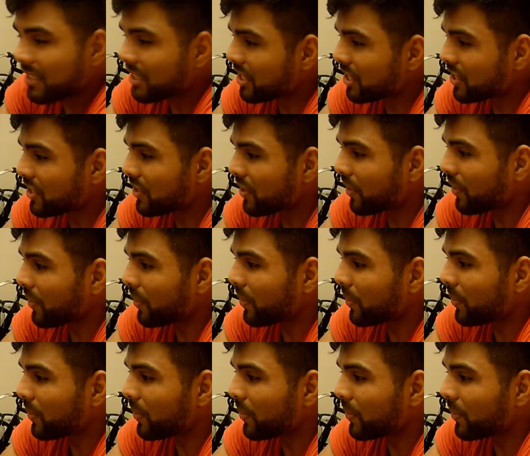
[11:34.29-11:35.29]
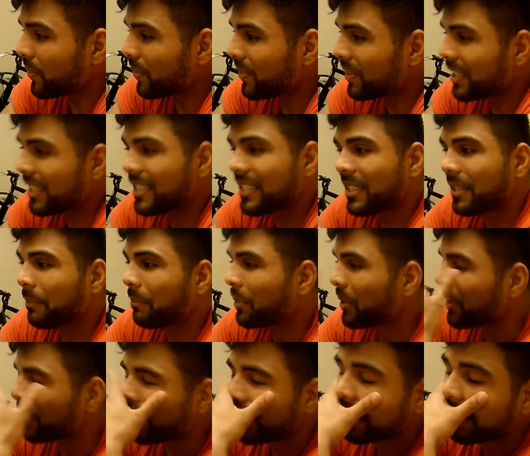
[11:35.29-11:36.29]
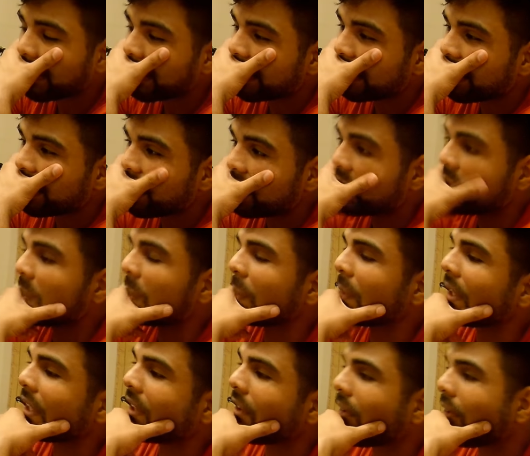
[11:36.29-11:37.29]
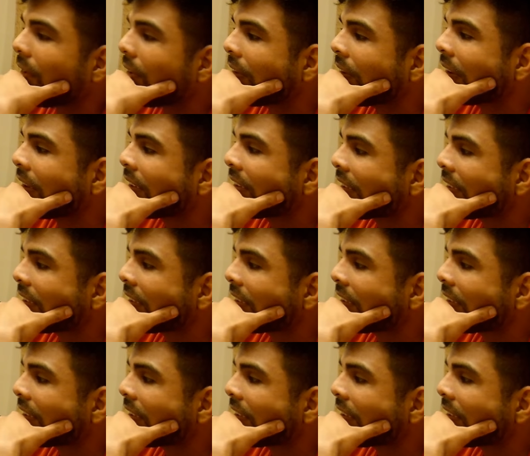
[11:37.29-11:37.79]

So this computer can do it all.